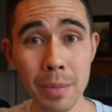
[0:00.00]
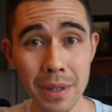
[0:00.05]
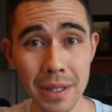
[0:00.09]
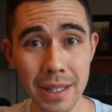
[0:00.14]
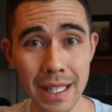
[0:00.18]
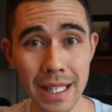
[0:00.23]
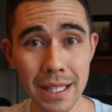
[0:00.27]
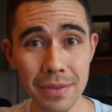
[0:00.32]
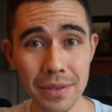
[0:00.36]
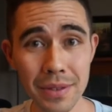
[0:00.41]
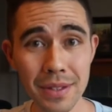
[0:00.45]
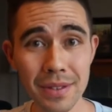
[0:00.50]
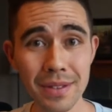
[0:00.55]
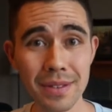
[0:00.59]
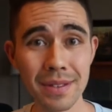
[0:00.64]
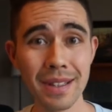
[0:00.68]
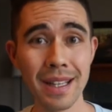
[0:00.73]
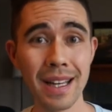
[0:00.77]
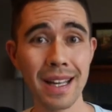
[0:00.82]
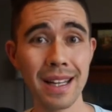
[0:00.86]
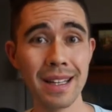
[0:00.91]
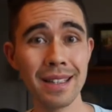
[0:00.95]
beliefs
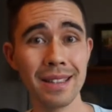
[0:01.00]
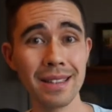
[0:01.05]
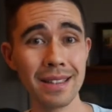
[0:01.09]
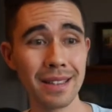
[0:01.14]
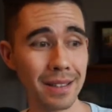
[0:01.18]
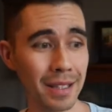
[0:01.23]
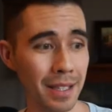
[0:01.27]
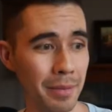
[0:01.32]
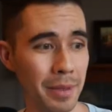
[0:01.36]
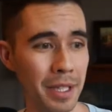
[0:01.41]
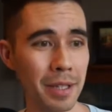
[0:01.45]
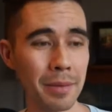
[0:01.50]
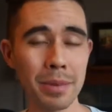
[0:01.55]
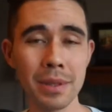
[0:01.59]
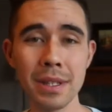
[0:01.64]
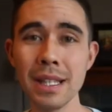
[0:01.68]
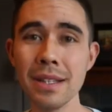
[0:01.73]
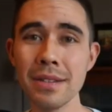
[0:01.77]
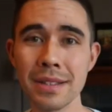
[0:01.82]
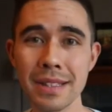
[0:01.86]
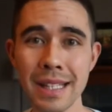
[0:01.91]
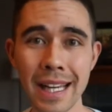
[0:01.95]
and limiting
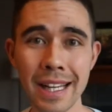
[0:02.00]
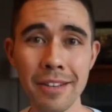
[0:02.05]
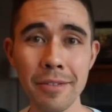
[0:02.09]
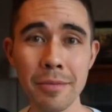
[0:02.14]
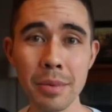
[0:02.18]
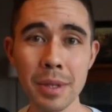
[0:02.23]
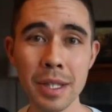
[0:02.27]
beliefs, negative